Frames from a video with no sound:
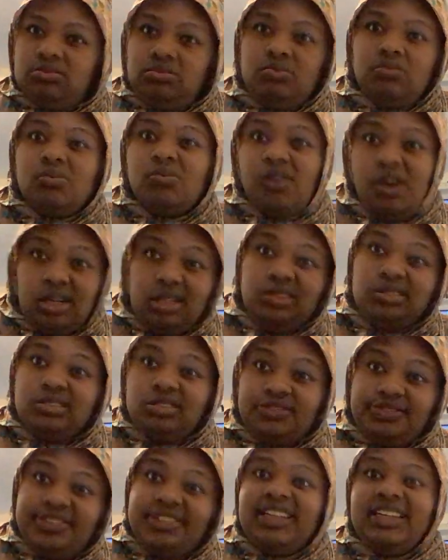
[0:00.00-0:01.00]

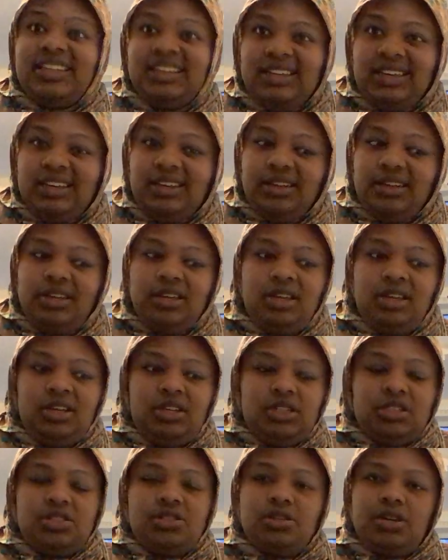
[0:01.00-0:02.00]
once for the year.
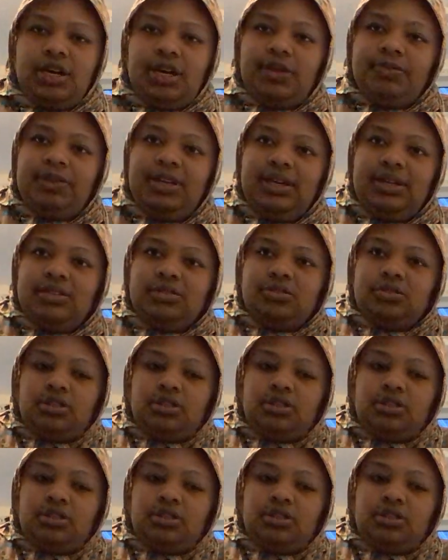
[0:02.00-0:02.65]
Do you know what I mean?